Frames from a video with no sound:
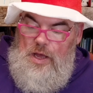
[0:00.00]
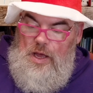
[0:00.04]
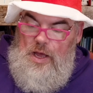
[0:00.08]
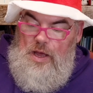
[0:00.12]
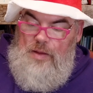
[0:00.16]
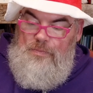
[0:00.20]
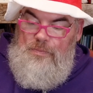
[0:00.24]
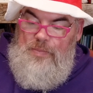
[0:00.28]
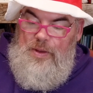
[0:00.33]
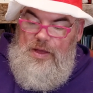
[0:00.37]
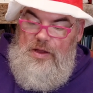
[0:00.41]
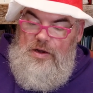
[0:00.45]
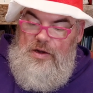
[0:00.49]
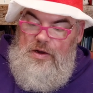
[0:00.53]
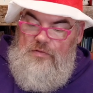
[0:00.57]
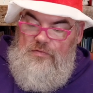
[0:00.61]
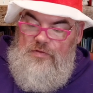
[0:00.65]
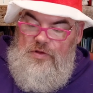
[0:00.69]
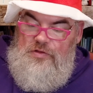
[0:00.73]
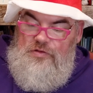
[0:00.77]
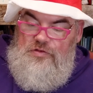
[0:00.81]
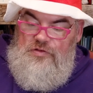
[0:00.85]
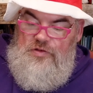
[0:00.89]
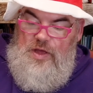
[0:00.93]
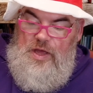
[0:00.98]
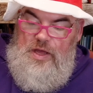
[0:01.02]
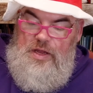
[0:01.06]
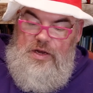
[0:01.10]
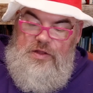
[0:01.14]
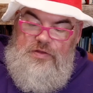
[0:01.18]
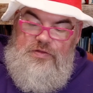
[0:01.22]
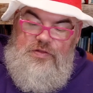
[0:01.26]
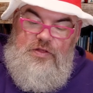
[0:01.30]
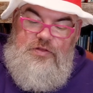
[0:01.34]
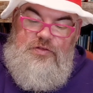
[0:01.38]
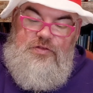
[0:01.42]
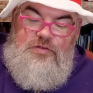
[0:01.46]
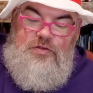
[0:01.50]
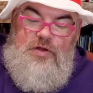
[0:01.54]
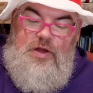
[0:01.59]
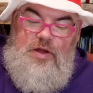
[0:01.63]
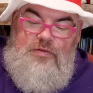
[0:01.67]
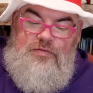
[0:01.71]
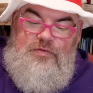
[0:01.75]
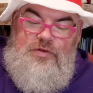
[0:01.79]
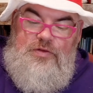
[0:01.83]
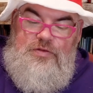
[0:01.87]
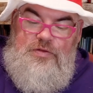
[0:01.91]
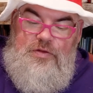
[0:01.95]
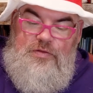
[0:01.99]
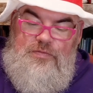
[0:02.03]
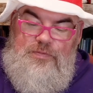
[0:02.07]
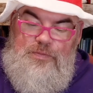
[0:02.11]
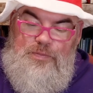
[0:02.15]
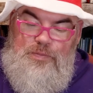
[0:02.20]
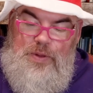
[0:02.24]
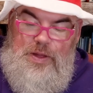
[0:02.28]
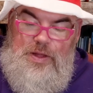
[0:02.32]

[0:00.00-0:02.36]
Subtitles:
a bed of a Jed is the softest of